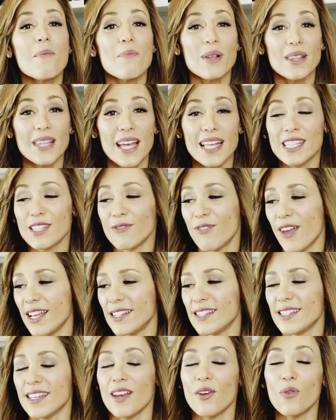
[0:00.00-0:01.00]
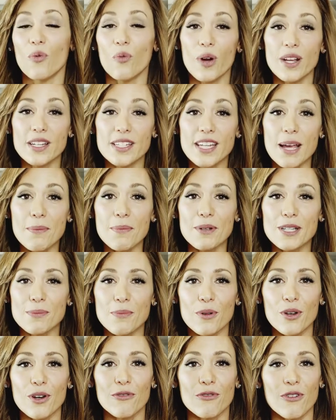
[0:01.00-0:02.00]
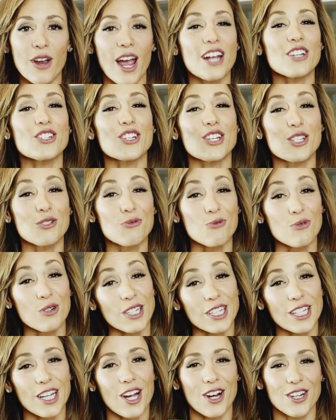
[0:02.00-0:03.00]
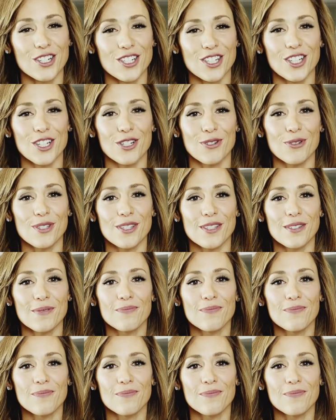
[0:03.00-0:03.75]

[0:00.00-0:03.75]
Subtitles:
But let's face it, 1 tablespoon of ranch is really hard to use.